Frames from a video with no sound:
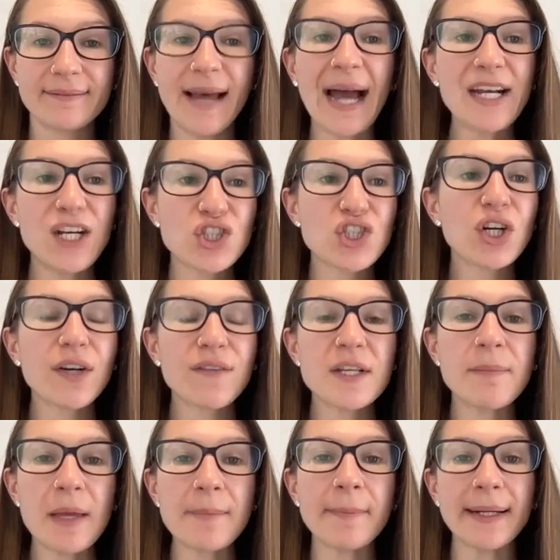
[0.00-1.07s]
I deserve
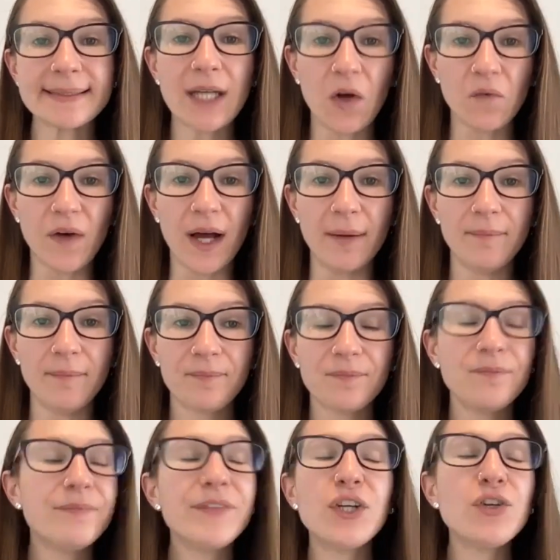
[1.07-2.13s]
to beat myself up.
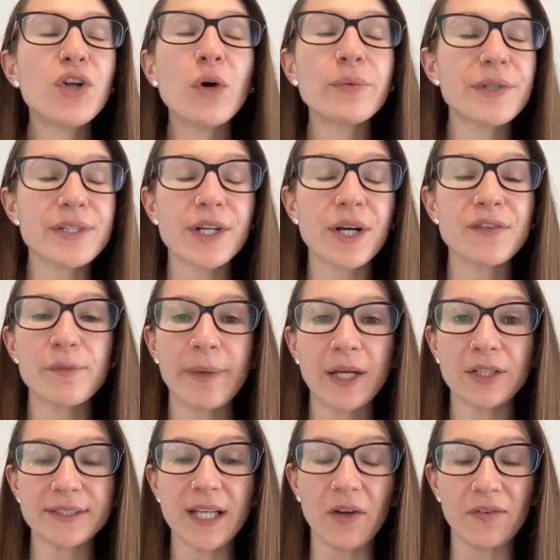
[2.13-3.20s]
You don't deserve to beat
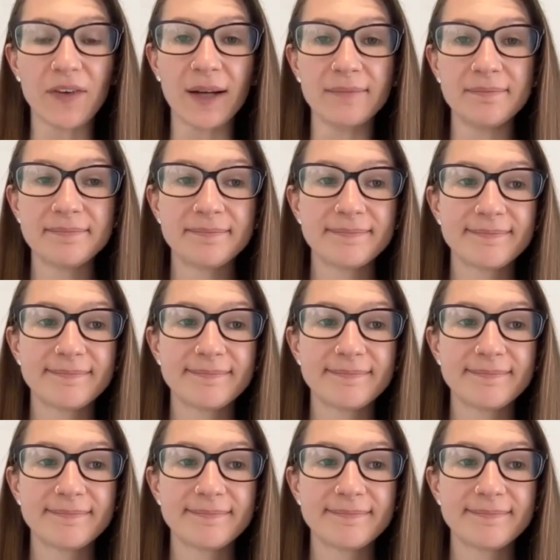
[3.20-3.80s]
yourself up.